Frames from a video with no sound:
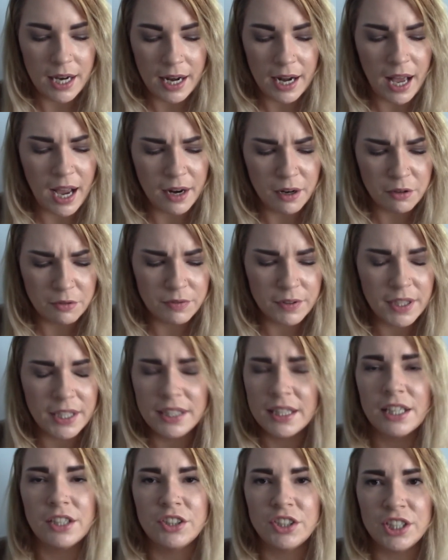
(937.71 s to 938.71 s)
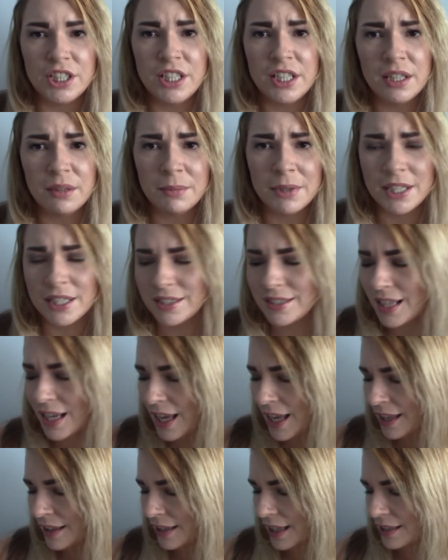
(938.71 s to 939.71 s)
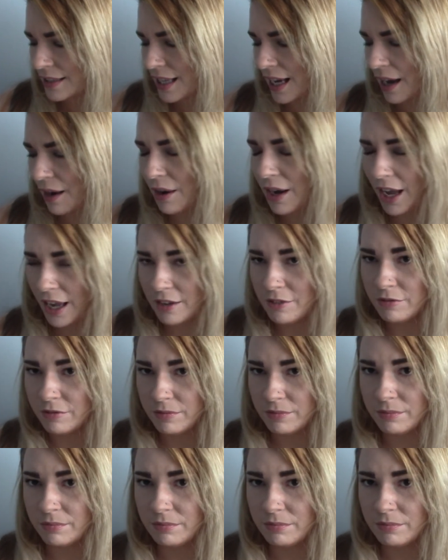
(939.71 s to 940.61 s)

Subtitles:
And I don't feel like that's cheating, because that's how I've